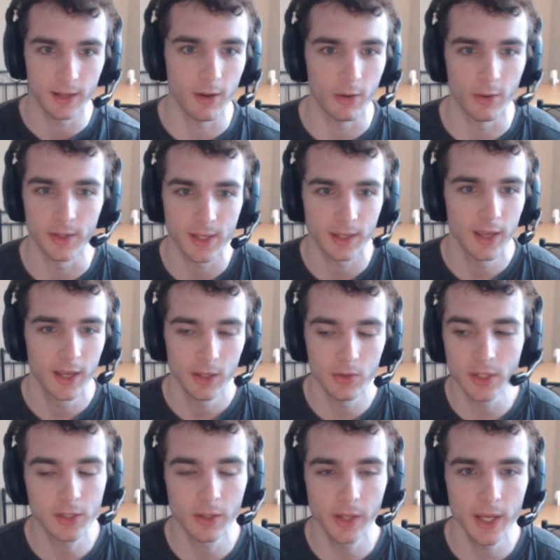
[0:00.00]
No, it's like you
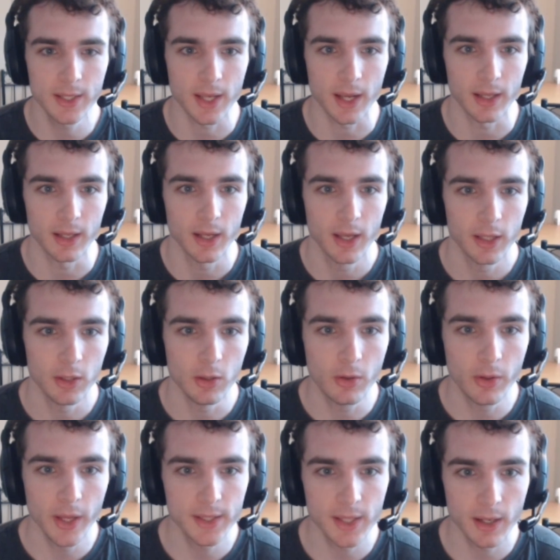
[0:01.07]
just glance at it. You
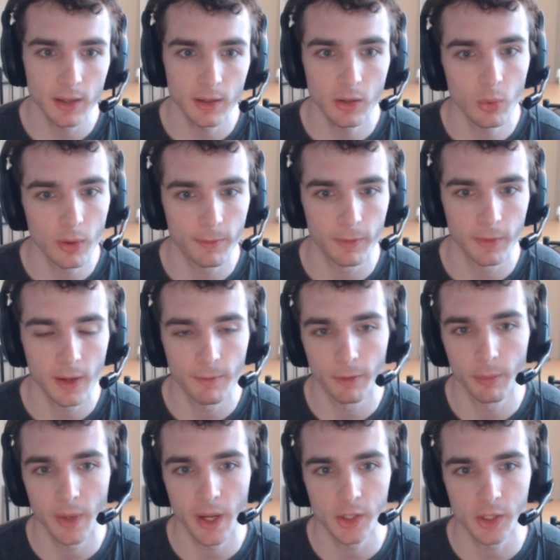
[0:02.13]
glance at it and you look for the
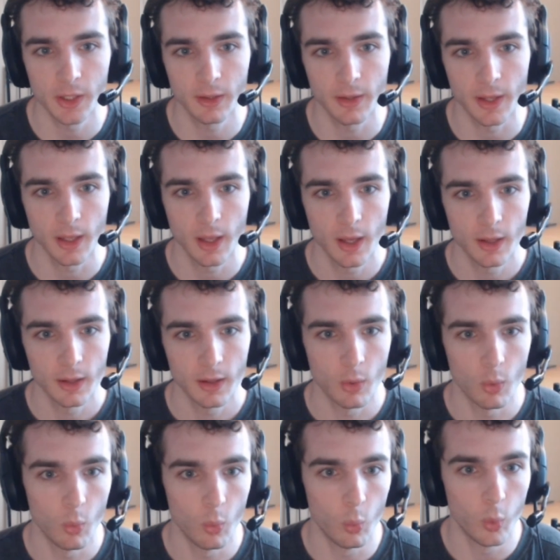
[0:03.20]
information, like
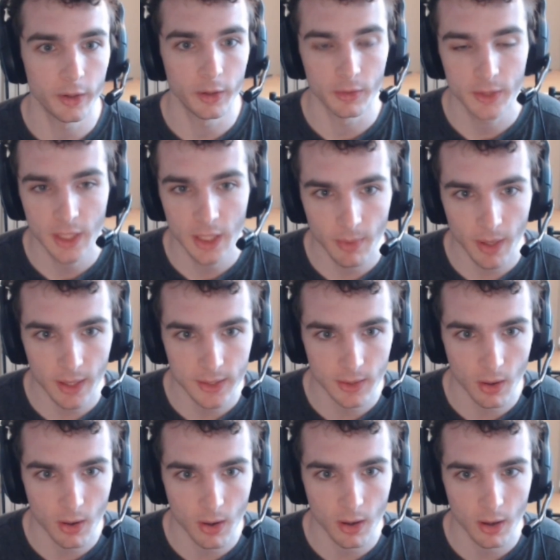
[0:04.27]
where your teammates
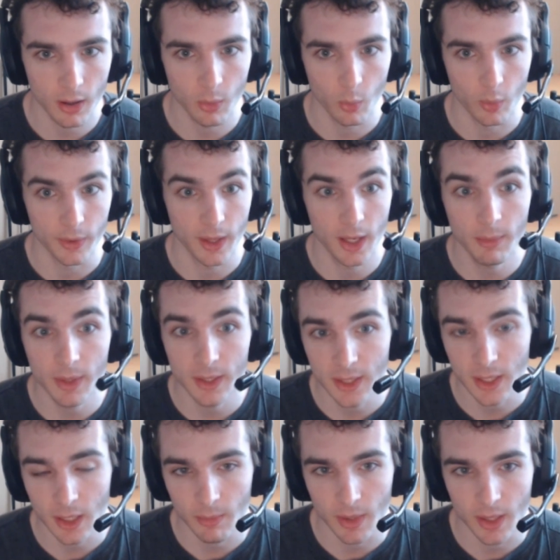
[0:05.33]
are, where the enemy
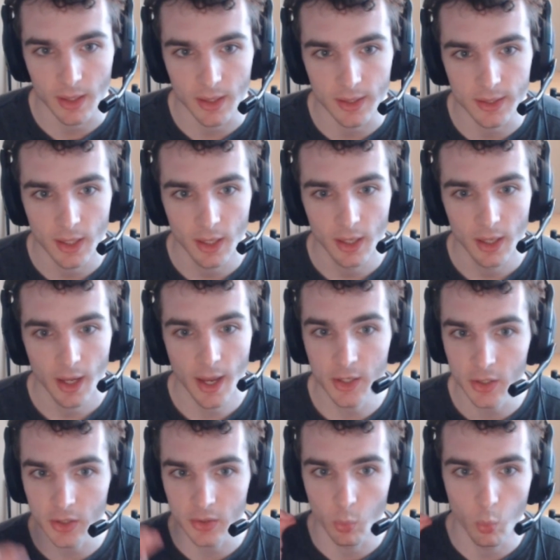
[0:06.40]
team is. It's
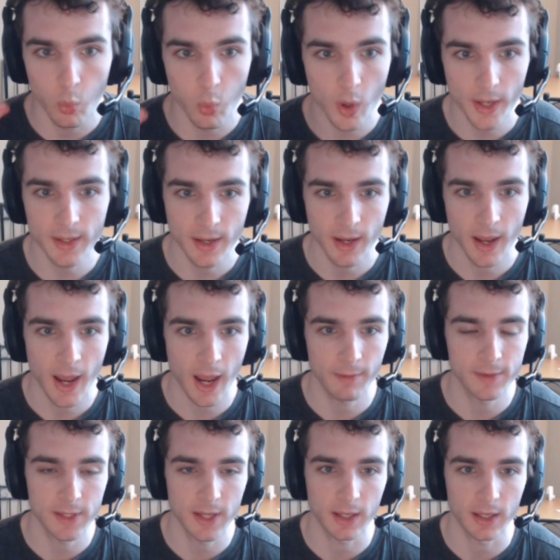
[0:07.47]
just
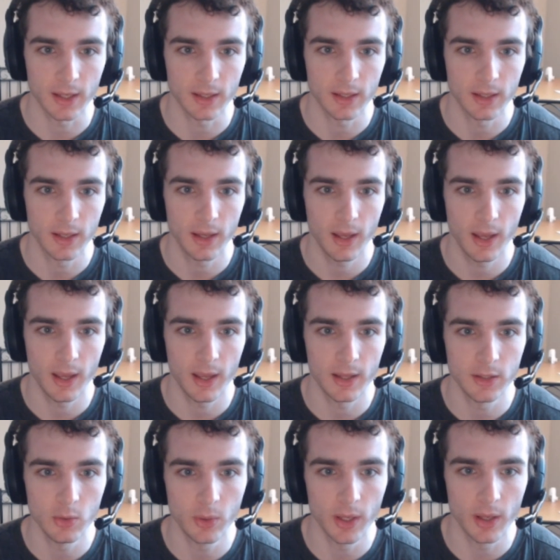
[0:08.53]
1/2 second,
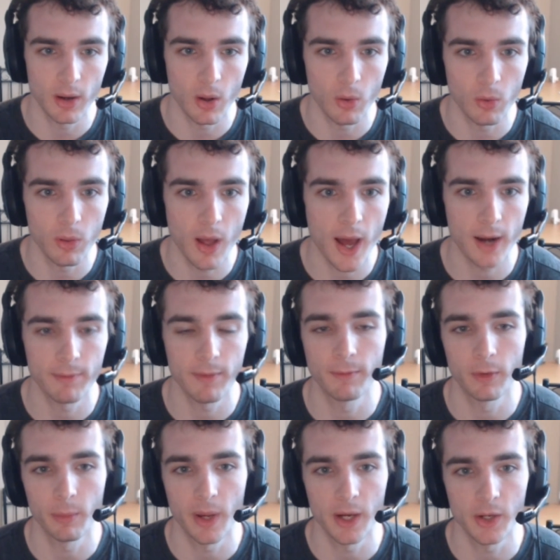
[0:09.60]
and you get a lot of
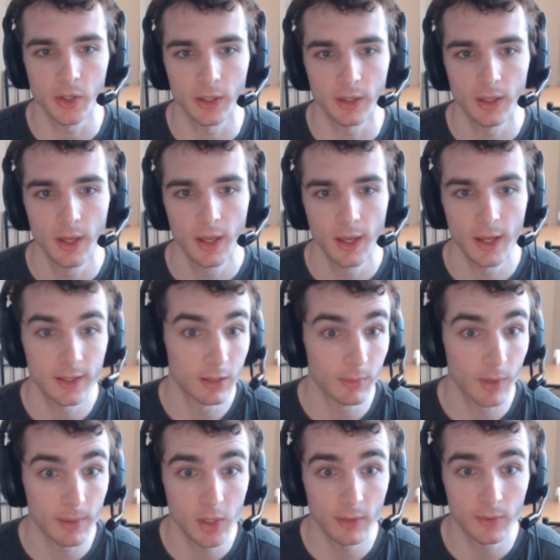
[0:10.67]
information. And
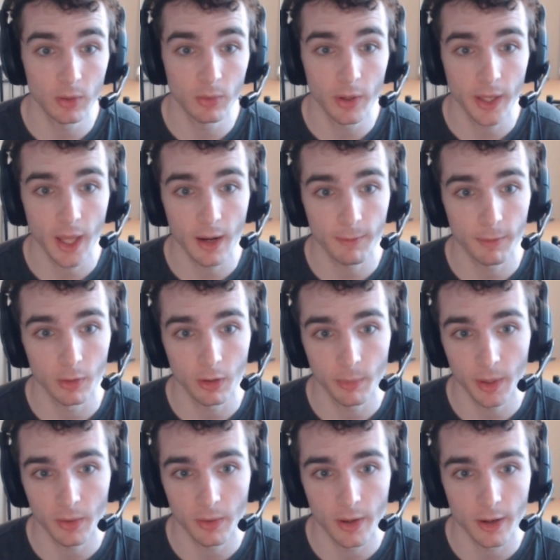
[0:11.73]
sometimes you have to look at it for a little
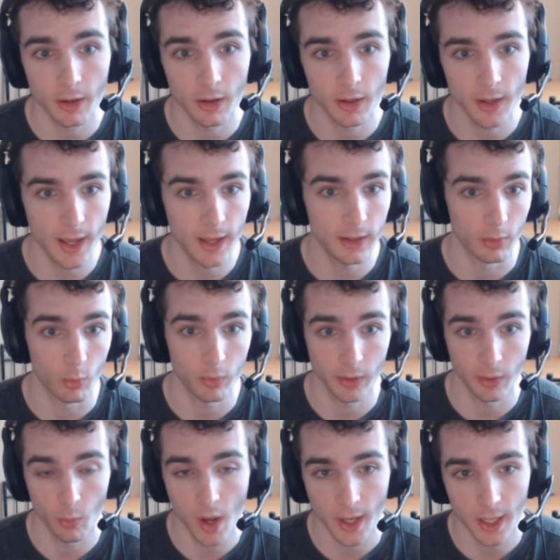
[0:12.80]
bit longer. Hey,
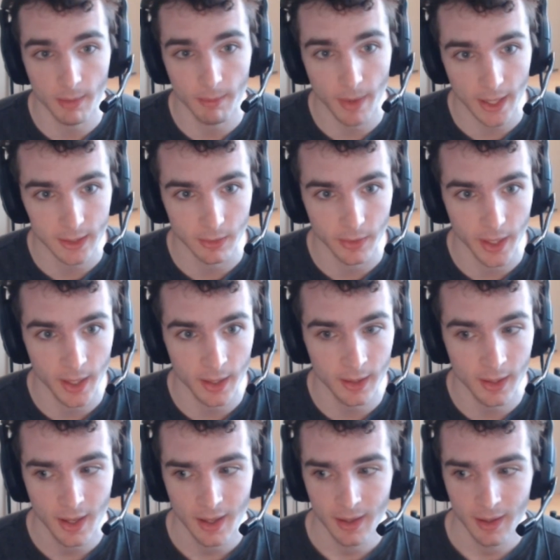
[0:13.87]
you're walking back to lane.
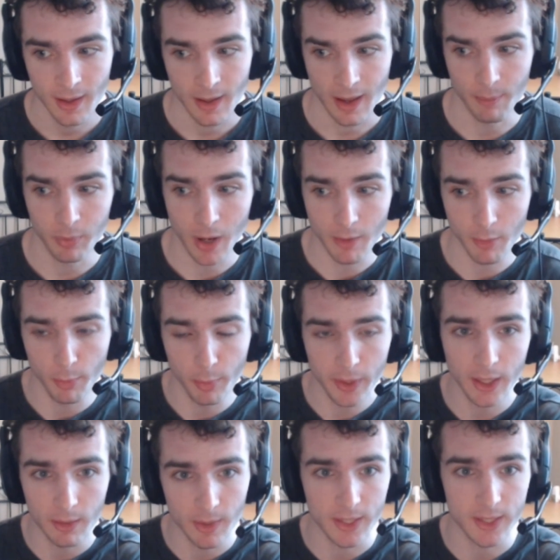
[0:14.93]
I'm probably
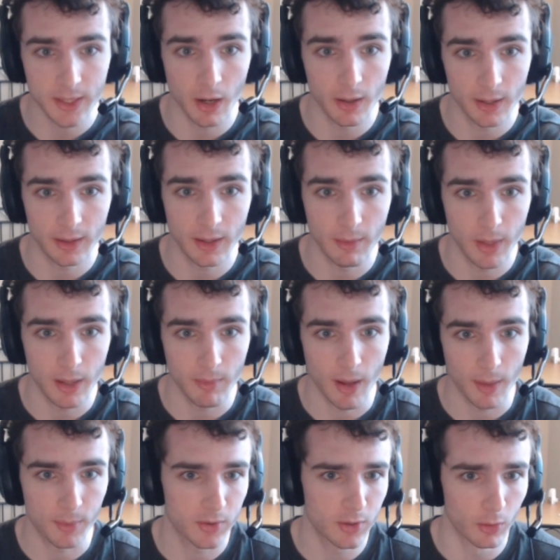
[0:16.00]
going to be staring at that
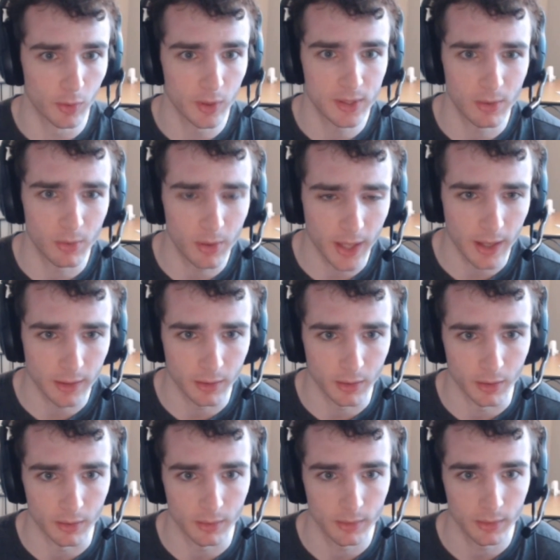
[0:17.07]
minimap. There's no reason to look at
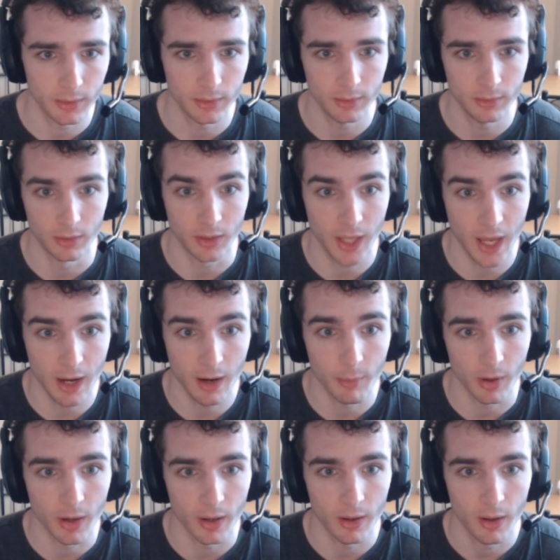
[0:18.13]
your
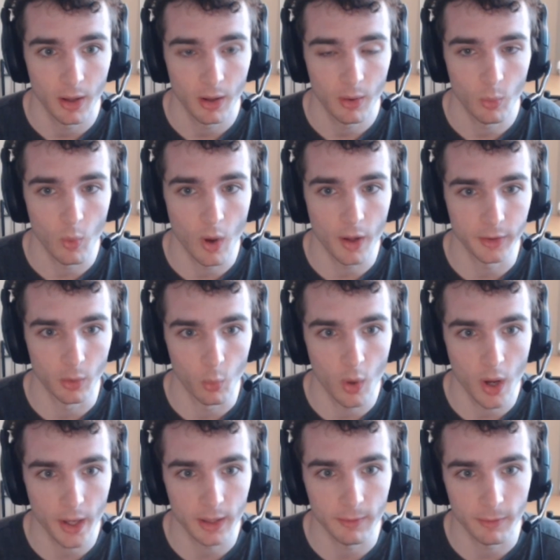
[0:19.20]
camera while you're
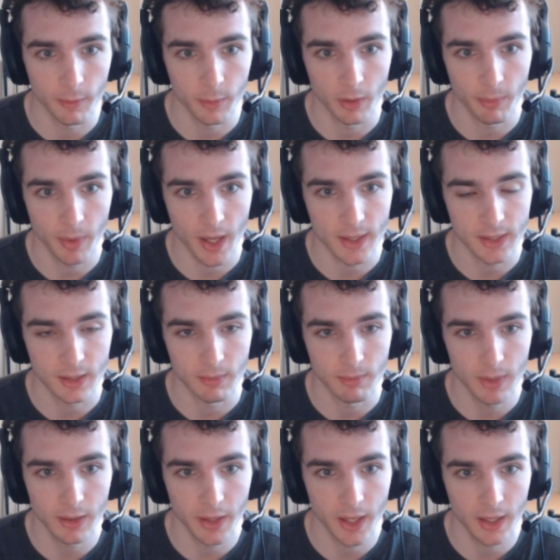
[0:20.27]
walking from your base to
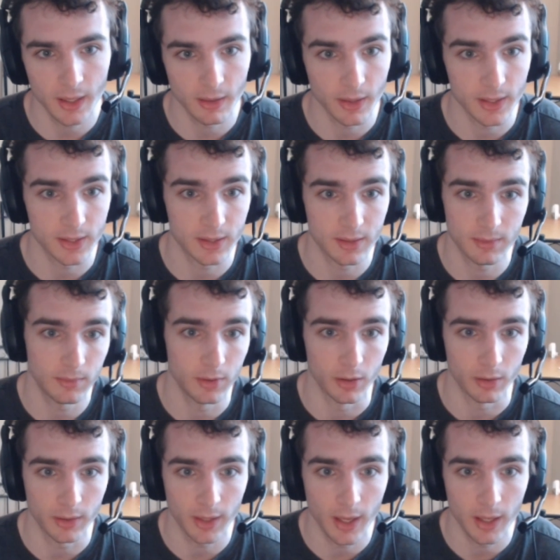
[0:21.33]
mid lane unless
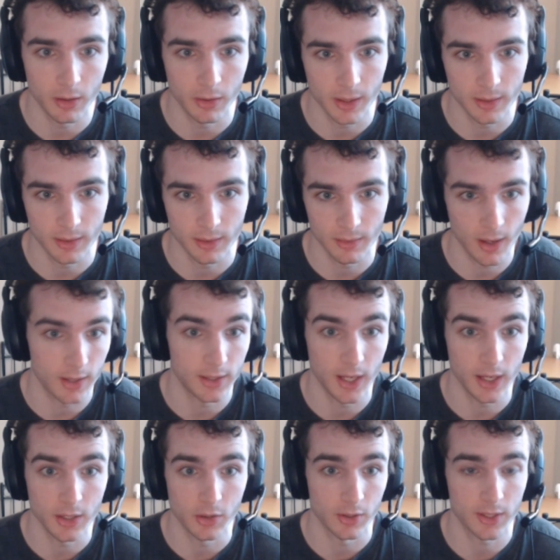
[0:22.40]
you're entering a
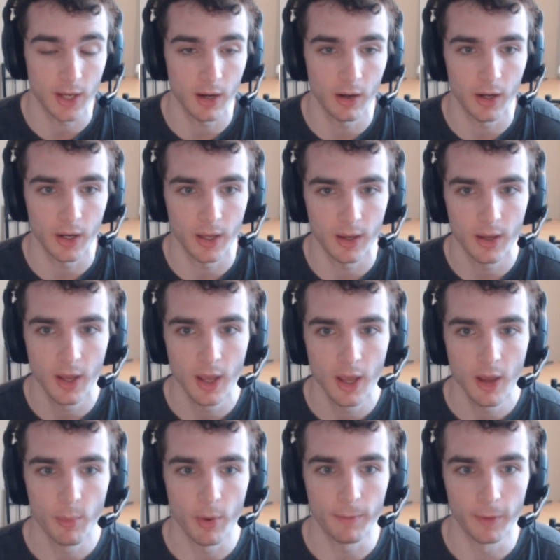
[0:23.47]
dangerous area.
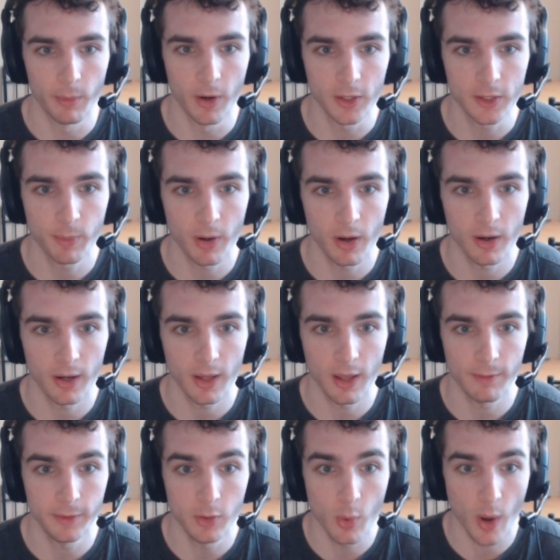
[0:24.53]
But for the most part,
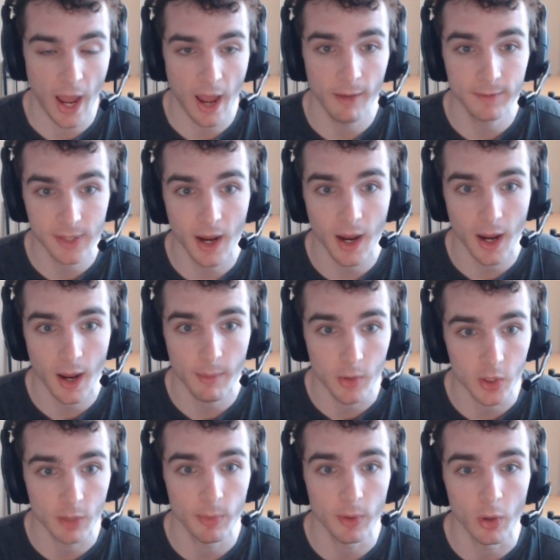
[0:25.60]
if you have time, you
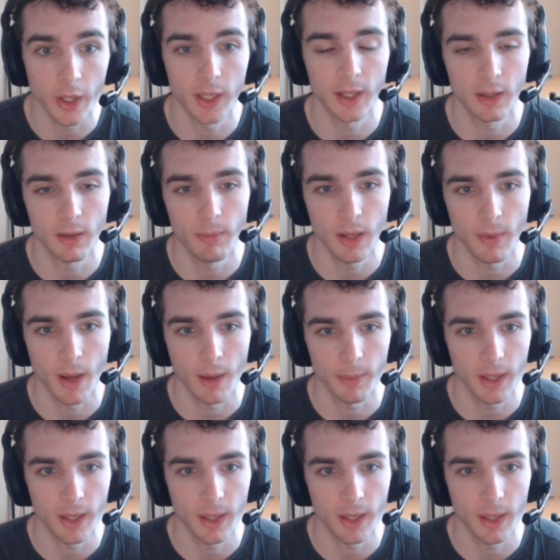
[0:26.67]
should be looking at the minimap.